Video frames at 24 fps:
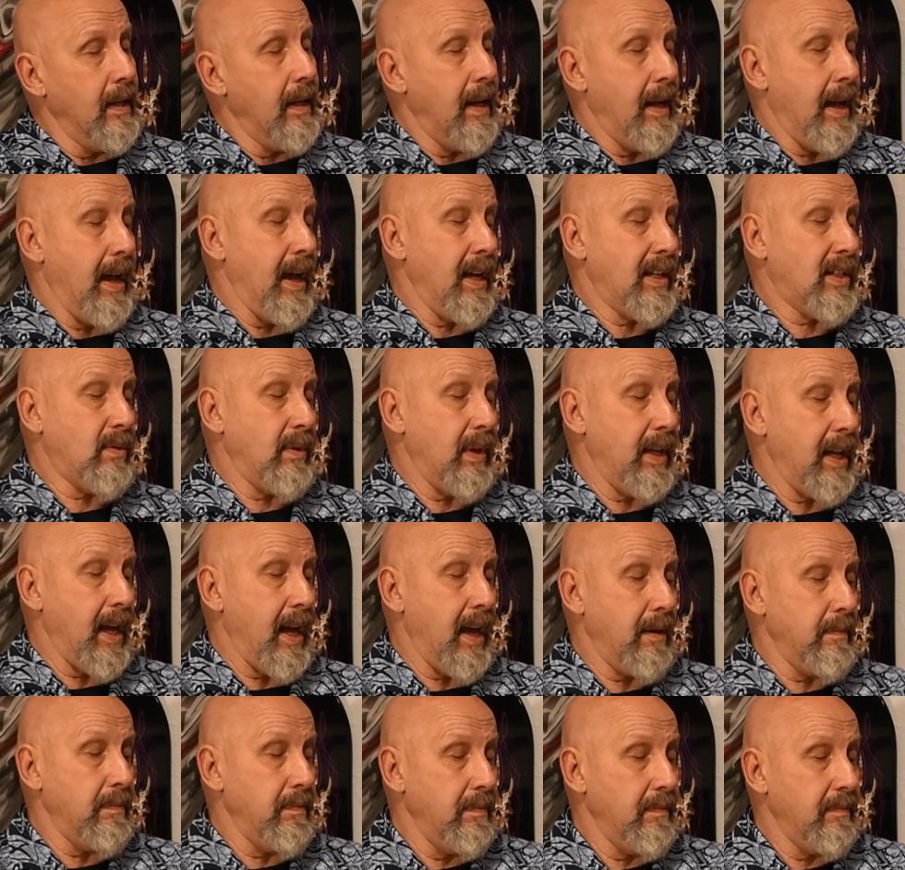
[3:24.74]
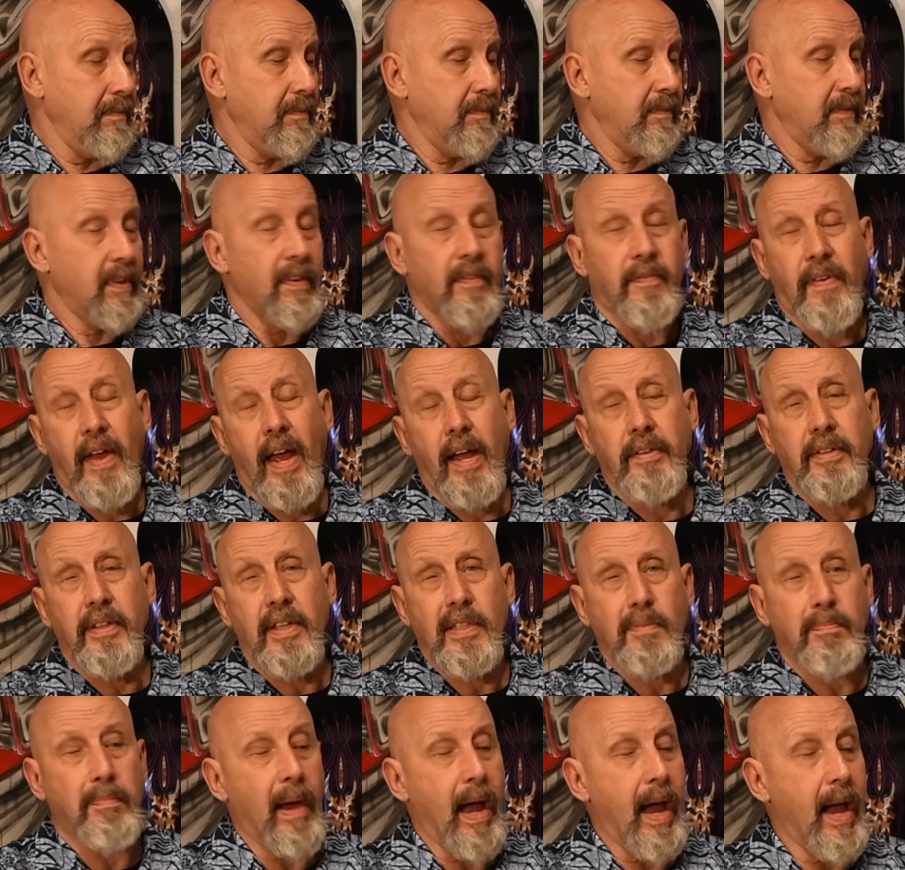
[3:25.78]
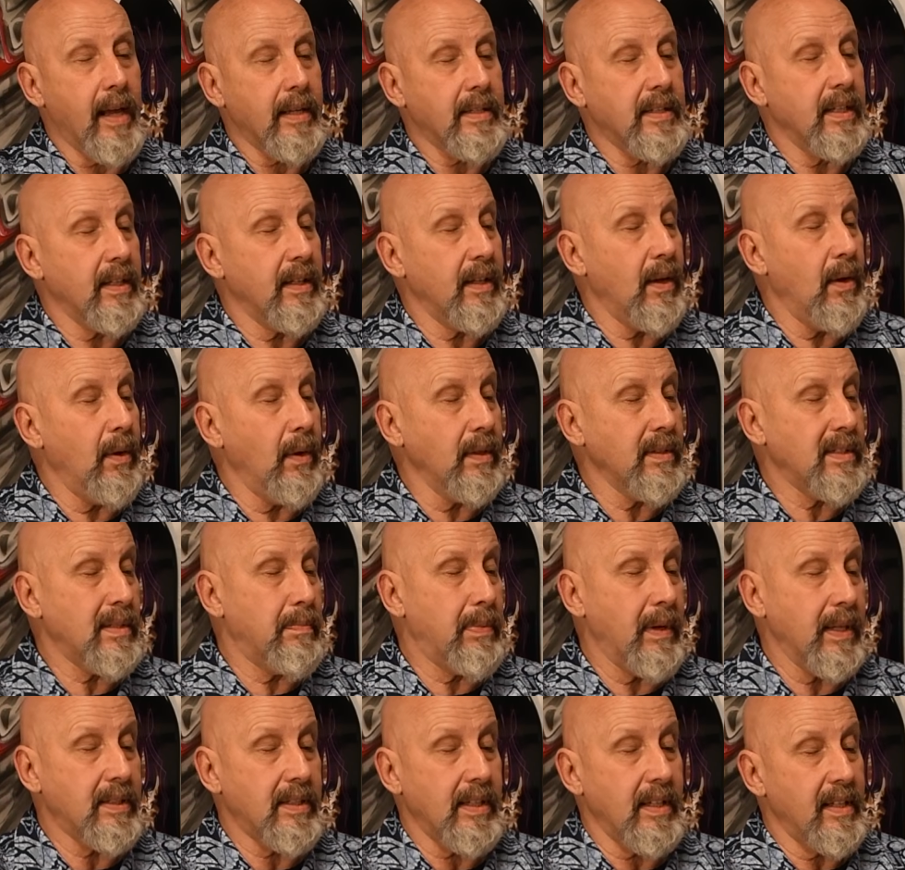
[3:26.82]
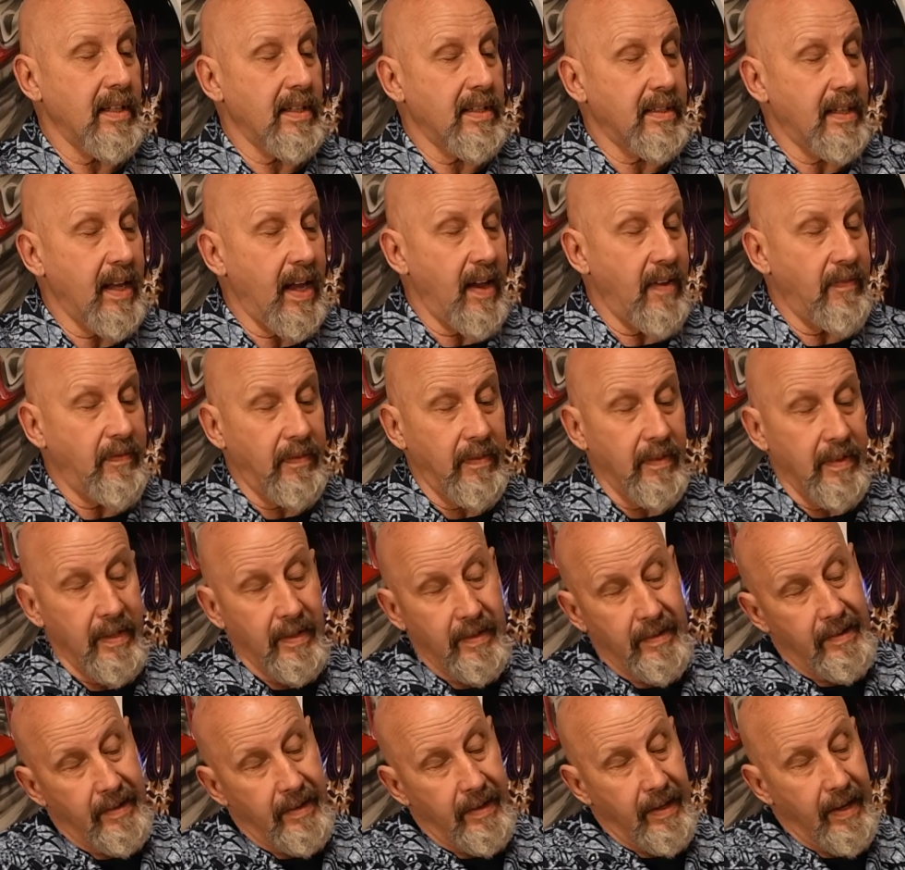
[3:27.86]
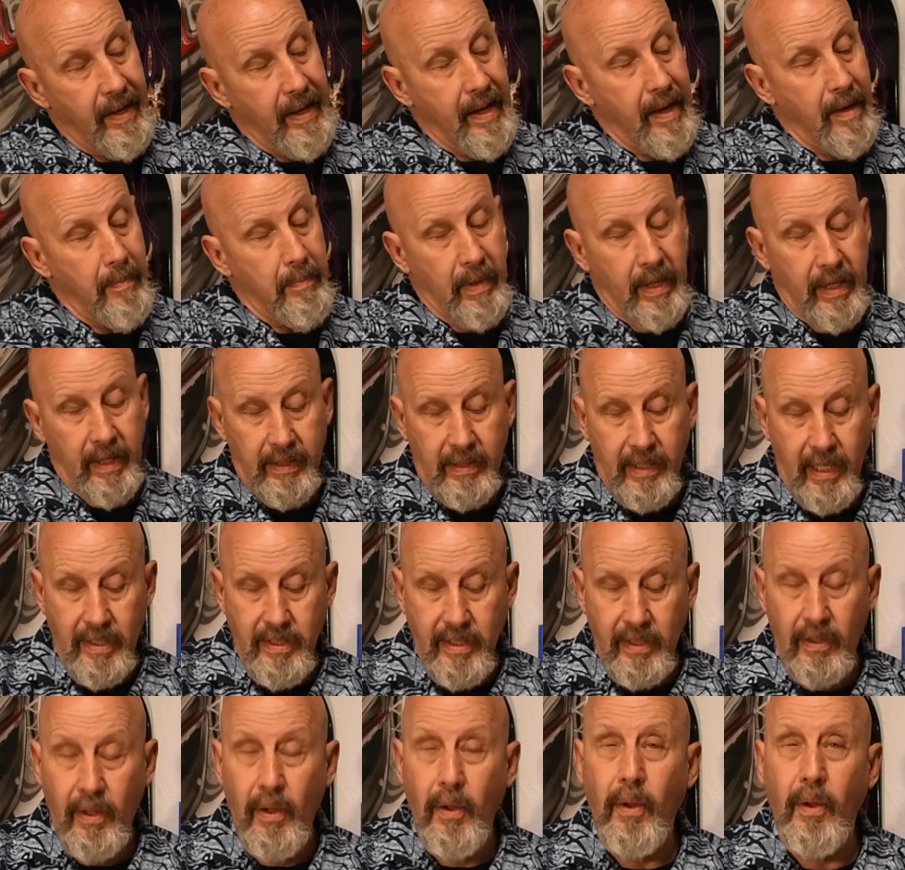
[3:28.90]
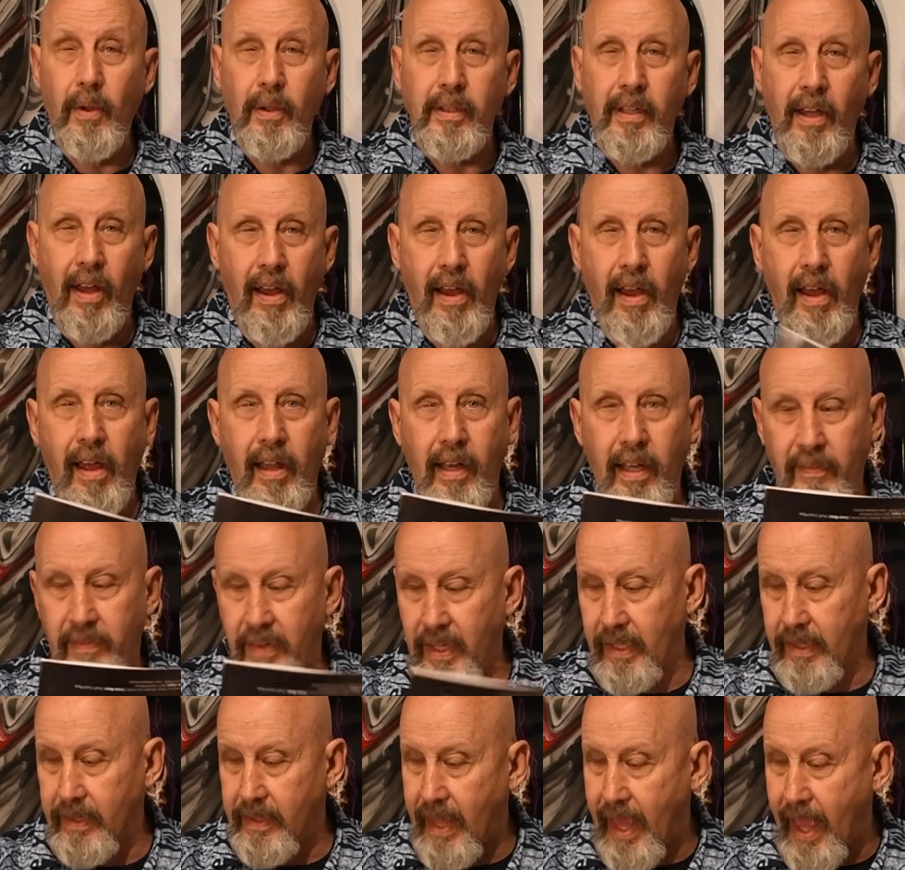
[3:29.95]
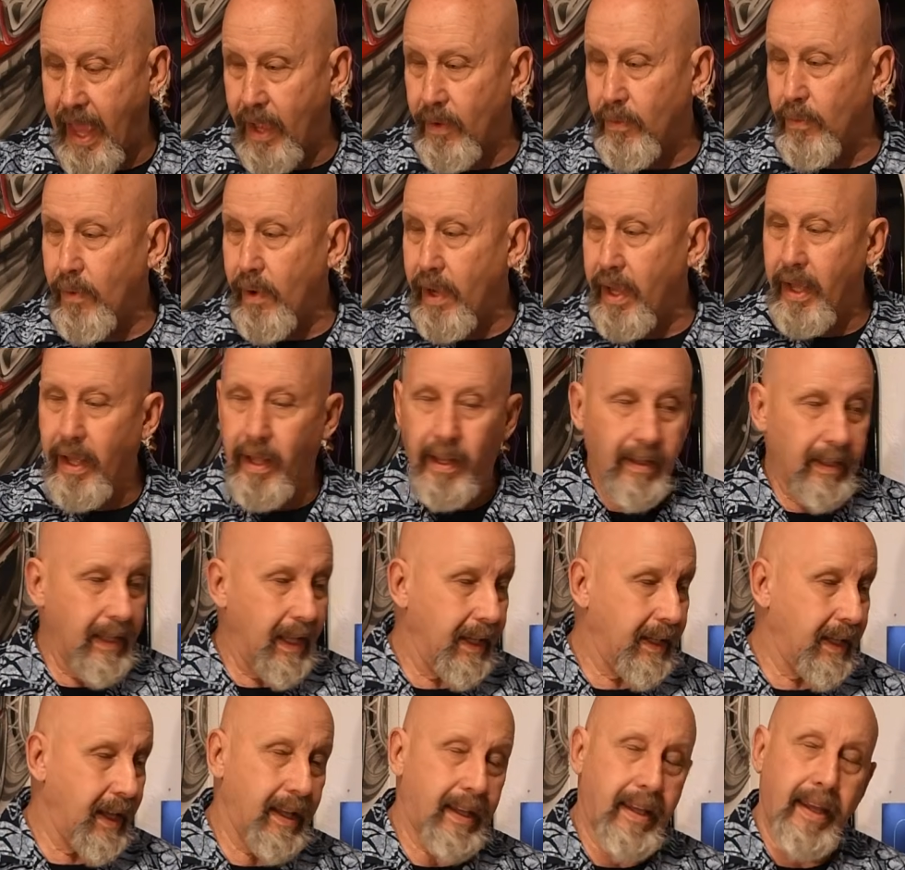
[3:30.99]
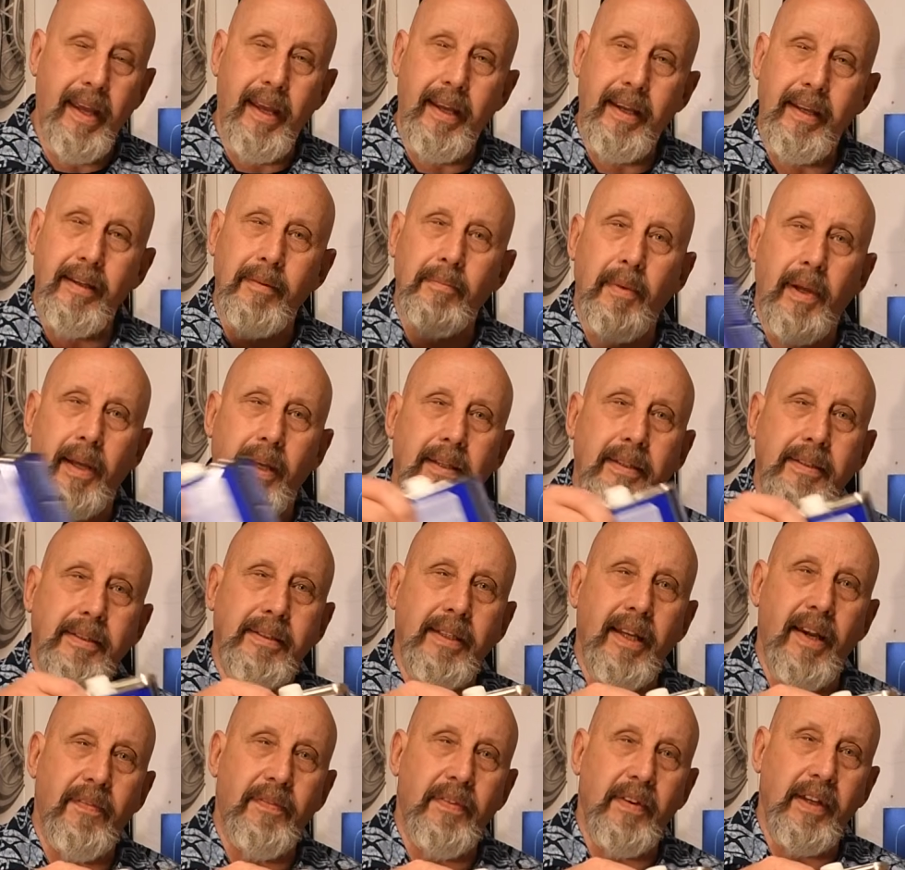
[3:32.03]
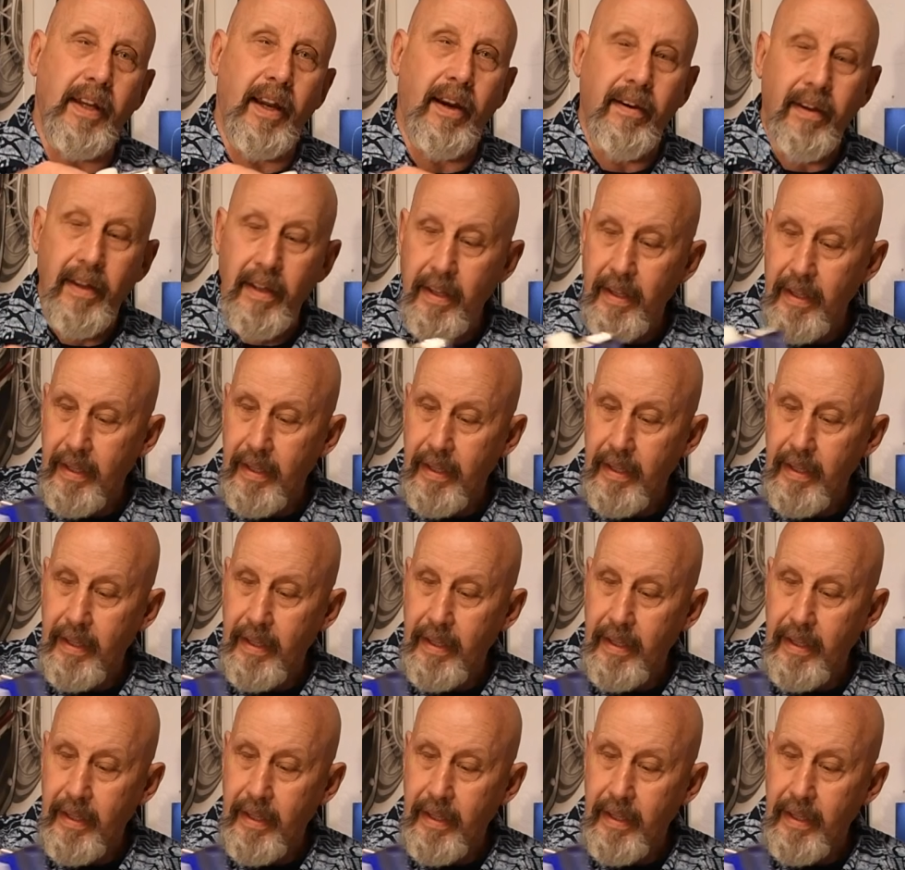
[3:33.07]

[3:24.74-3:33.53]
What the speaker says: Actually, I found this box and it holds a bunch of the stuff, but it doesn't hold all of it that well. Like I can't get my stuff in there.